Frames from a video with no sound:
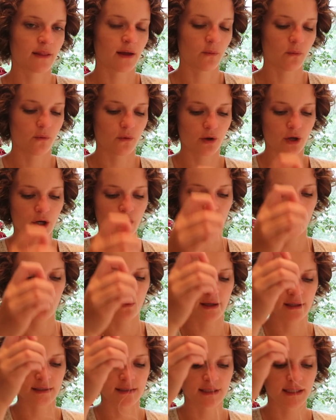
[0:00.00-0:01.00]
that go
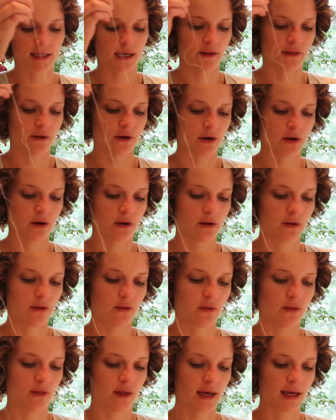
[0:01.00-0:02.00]
well together,
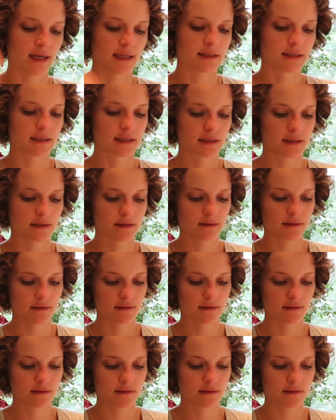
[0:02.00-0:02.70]
that